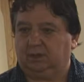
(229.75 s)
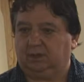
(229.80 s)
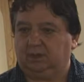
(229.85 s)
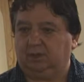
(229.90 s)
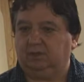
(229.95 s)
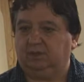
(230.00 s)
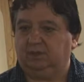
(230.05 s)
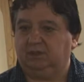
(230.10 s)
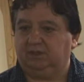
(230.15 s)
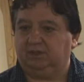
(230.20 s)

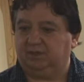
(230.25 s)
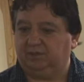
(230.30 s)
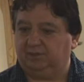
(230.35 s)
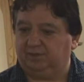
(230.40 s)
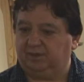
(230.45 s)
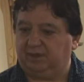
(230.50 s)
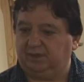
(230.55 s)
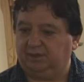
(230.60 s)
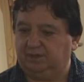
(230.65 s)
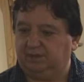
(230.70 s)
I'm here to
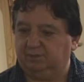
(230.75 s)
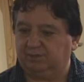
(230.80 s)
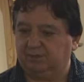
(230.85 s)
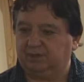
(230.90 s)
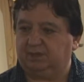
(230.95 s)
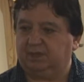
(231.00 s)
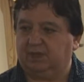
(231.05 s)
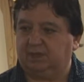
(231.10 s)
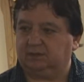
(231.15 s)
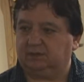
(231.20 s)
defend and
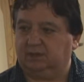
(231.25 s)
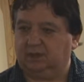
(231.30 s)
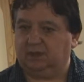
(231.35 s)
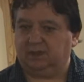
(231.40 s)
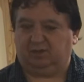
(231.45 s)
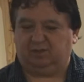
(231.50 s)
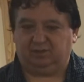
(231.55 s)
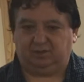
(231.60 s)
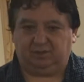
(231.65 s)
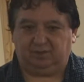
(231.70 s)
protect
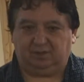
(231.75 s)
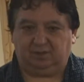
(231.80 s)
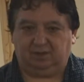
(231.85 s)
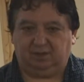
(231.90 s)
life.